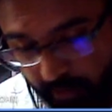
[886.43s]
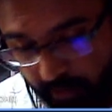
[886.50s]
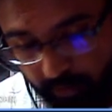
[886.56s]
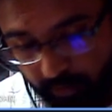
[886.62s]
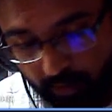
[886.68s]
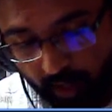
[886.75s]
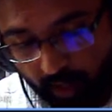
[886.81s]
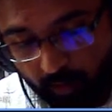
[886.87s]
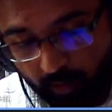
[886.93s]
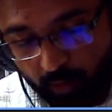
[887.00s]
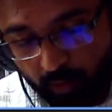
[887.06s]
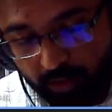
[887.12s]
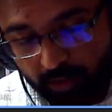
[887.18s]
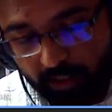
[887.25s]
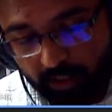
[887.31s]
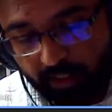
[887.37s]
you have
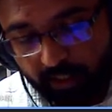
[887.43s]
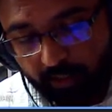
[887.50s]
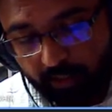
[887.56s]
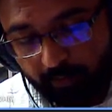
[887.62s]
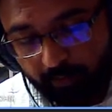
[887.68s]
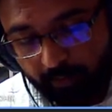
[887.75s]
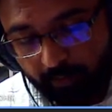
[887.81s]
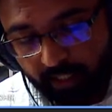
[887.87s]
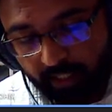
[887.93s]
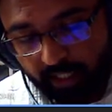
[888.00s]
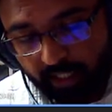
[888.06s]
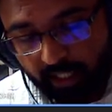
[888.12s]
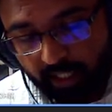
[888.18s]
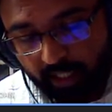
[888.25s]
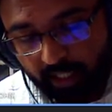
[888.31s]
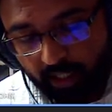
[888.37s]
mostly the methane
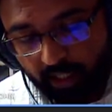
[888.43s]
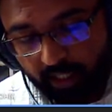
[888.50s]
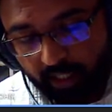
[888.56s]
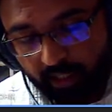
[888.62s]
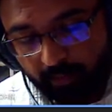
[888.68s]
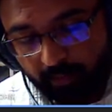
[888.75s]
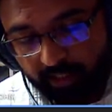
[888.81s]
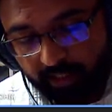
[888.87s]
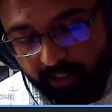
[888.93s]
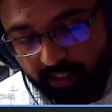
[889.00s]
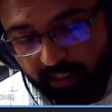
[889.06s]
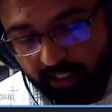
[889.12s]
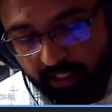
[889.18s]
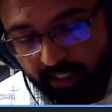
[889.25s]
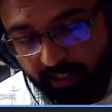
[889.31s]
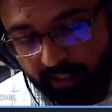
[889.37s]
content in present in it.